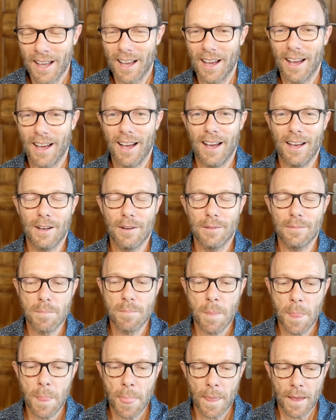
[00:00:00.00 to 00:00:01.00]
I
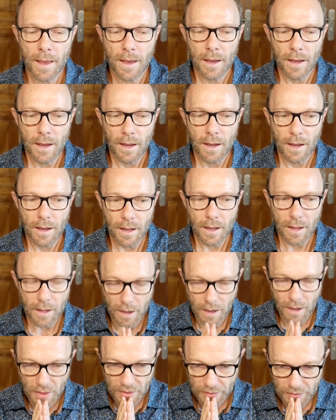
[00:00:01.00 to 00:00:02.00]

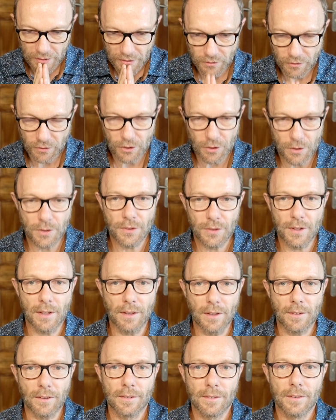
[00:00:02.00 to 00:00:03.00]
think there's two
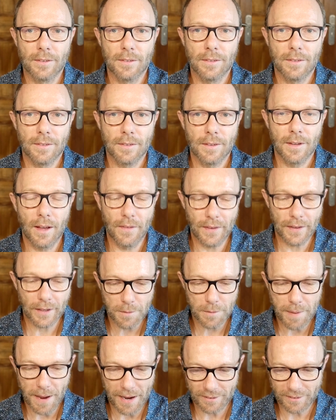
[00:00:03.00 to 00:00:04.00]
things, and they
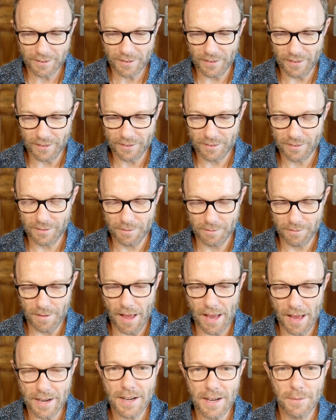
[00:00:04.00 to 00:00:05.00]
go back to this:
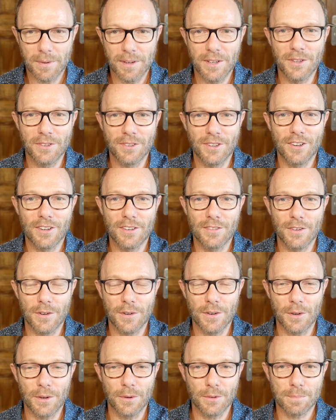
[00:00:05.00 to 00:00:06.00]
anyone who's
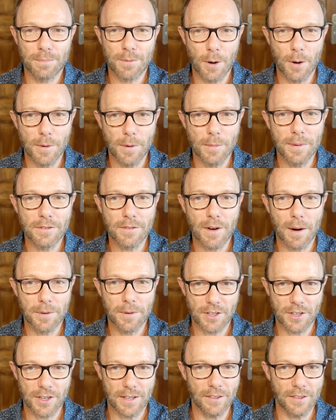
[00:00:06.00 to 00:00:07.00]
interviewing you is probably
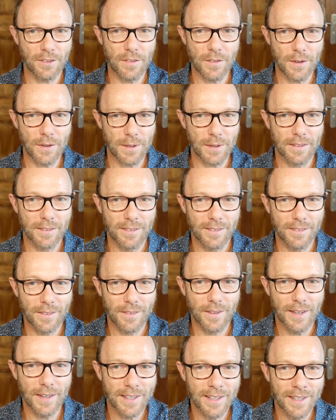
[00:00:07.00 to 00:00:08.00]
rubbish at interviewing,
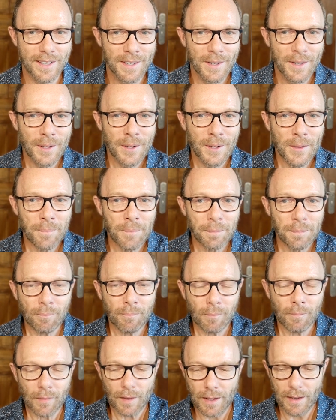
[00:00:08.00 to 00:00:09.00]
right?
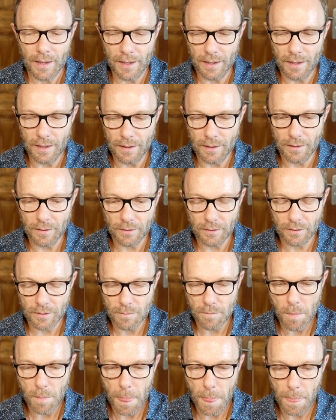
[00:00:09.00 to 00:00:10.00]

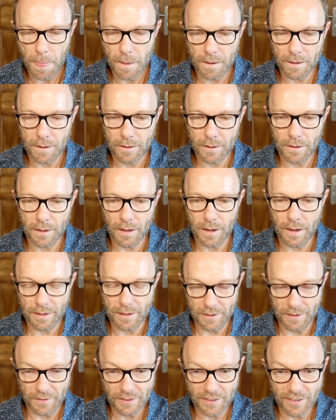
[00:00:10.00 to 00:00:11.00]
And
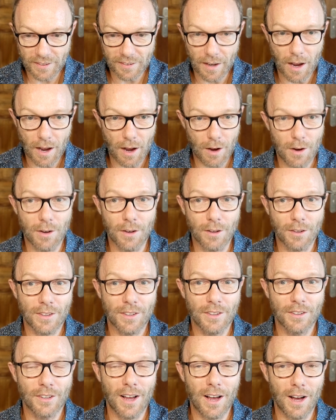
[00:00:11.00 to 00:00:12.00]
this is hard.
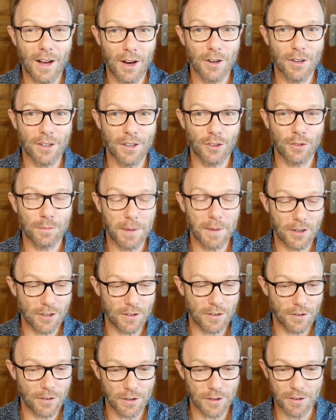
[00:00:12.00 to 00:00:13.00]
It's hard, especially
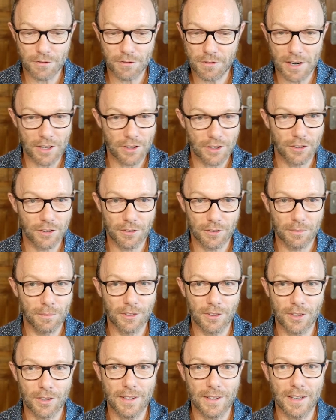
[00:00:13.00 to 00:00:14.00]
if you're a fresh,
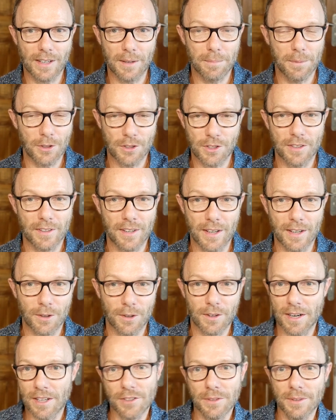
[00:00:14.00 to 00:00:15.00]
shiny, bushy-tailed
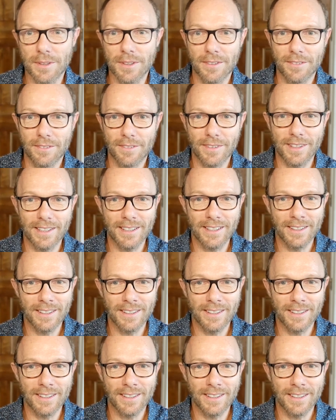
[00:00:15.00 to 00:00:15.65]
graduate, right?